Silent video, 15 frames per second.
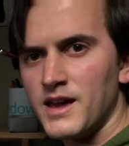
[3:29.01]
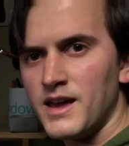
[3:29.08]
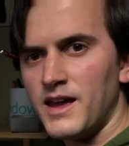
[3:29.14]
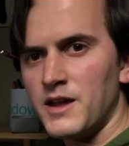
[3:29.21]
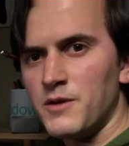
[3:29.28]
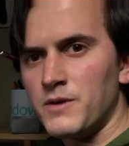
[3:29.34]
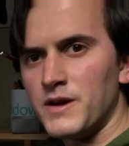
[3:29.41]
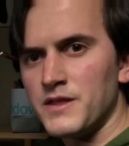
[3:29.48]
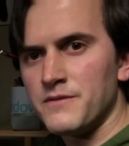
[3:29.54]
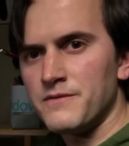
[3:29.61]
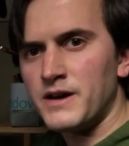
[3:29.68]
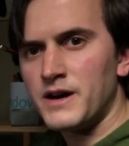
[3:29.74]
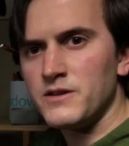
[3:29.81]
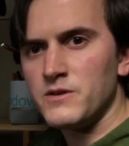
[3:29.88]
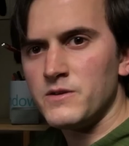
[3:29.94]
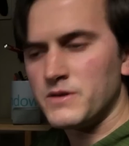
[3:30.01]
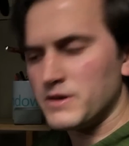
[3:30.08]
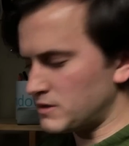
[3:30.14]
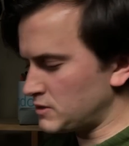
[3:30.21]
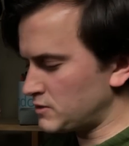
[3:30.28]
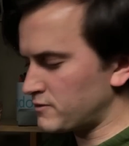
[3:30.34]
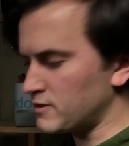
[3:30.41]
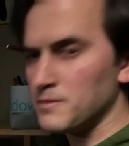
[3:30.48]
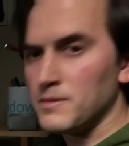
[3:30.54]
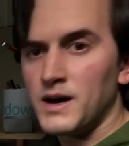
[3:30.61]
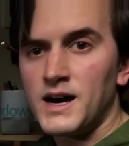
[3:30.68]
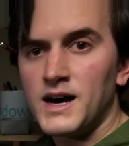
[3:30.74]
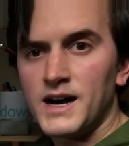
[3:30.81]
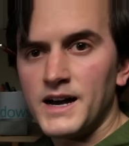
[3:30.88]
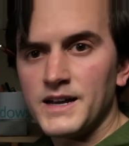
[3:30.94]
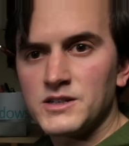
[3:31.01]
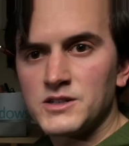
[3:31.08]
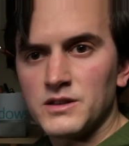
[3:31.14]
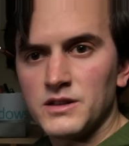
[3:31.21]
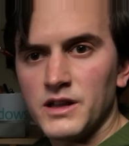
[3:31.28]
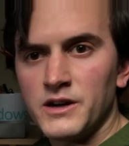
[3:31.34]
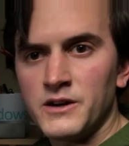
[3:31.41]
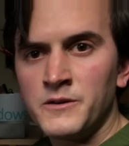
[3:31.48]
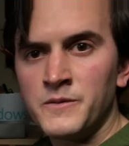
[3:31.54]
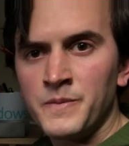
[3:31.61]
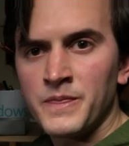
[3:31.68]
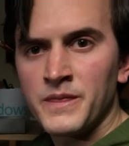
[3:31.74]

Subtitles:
and when the value goes from high to low,